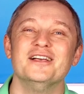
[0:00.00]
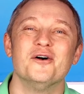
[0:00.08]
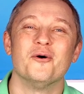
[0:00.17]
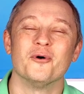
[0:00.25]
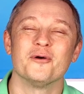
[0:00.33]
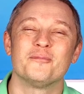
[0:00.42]

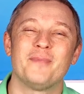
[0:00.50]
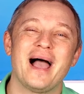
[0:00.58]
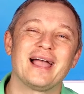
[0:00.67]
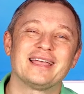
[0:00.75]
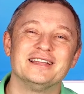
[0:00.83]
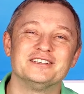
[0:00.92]
we're
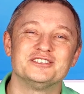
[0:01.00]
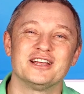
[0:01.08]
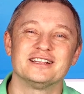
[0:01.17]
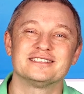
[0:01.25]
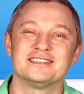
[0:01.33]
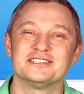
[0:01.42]
back in
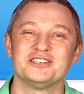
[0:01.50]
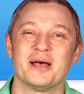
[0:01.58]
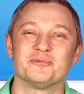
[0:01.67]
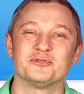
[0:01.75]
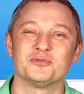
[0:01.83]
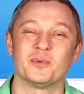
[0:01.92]
Genesis
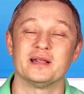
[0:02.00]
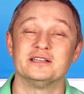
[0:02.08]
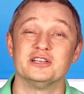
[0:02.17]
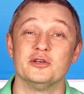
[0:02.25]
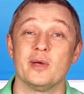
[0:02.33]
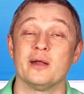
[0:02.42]
chapter
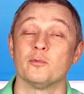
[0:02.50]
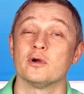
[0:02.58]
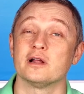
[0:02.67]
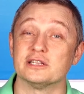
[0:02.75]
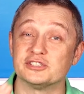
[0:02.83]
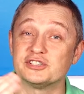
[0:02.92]
22 and we're
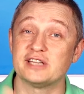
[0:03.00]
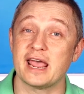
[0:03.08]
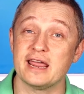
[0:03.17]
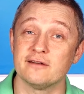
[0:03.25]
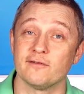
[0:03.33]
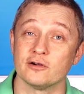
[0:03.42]
going to
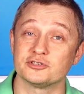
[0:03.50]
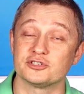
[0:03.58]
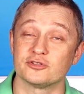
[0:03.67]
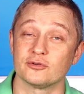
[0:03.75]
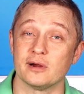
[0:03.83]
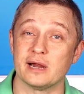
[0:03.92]
stay in verse
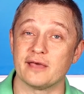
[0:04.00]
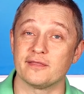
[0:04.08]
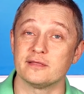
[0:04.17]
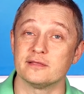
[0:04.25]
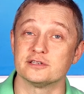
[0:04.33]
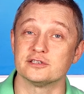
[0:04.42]
3. I
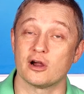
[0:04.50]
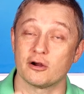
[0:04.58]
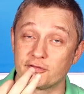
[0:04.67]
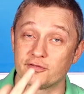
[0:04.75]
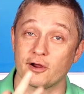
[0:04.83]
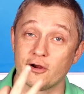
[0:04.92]
think this is our
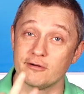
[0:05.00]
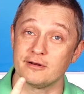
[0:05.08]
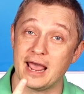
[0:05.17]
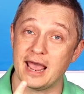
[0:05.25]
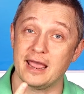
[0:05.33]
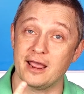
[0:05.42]
third
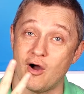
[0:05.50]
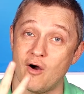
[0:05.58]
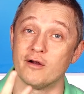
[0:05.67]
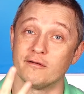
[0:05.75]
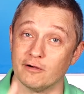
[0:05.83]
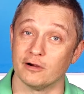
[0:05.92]
day
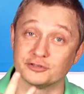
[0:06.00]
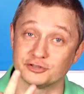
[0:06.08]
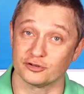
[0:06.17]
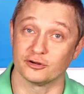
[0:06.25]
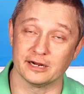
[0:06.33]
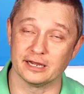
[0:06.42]
on verse
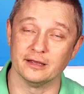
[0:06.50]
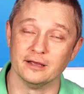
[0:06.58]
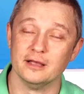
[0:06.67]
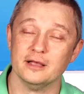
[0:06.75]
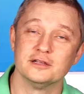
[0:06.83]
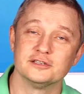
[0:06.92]
3.
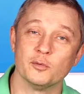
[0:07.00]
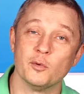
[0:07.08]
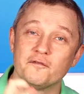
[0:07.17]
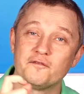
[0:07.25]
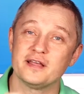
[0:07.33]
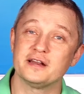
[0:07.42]
So
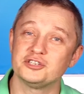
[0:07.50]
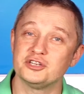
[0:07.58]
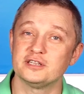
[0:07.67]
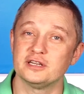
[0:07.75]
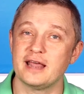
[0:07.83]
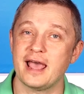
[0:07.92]
we'll finish
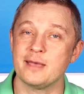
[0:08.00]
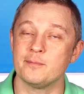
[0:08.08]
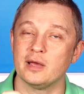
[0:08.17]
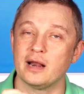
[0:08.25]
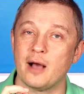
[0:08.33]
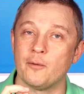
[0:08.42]
it today,
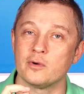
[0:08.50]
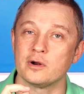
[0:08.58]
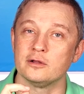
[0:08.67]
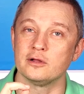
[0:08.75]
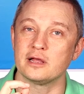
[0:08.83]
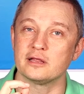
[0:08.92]
but I want to
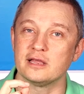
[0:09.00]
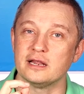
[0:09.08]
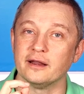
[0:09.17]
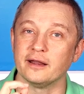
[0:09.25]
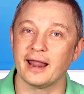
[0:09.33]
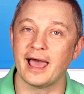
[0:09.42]
look at the
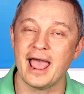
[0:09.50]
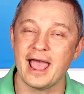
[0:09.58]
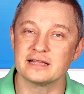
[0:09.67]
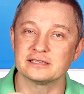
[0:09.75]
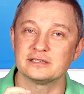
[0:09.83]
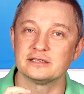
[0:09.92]

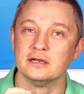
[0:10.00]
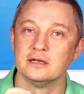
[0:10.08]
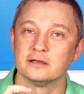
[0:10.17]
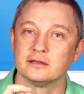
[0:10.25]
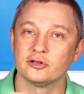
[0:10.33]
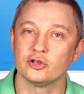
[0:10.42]
last
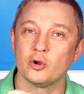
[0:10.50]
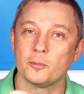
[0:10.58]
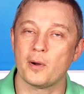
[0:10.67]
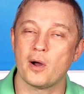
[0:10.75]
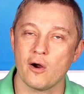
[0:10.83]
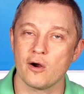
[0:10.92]
little
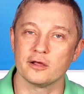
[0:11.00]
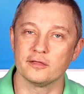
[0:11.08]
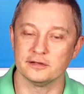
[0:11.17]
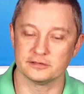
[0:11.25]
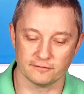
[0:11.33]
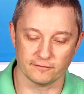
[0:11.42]
part of
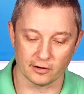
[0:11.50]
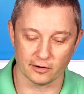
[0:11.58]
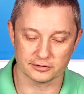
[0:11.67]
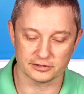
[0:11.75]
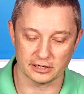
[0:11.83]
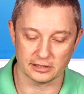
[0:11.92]
this
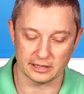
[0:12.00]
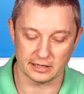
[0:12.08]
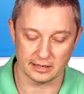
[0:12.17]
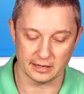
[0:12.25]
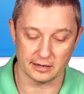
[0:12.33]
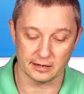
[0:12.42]
verse
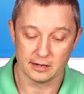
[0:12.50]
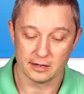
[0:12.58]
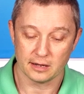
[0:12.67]
again